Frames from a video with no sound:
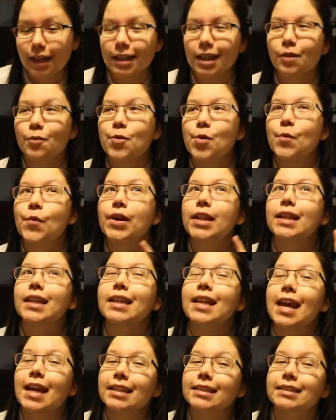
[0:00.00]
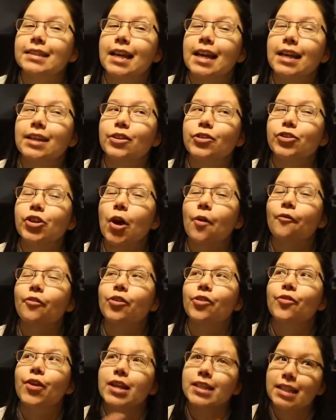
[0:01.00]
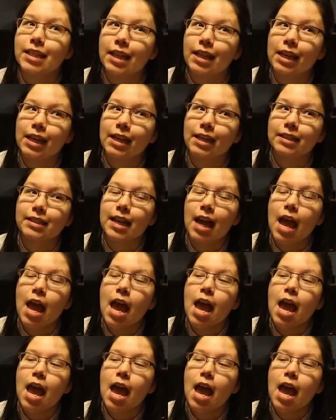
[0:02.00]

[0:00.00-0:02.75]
And then we went the next day to shop for the rest of the things.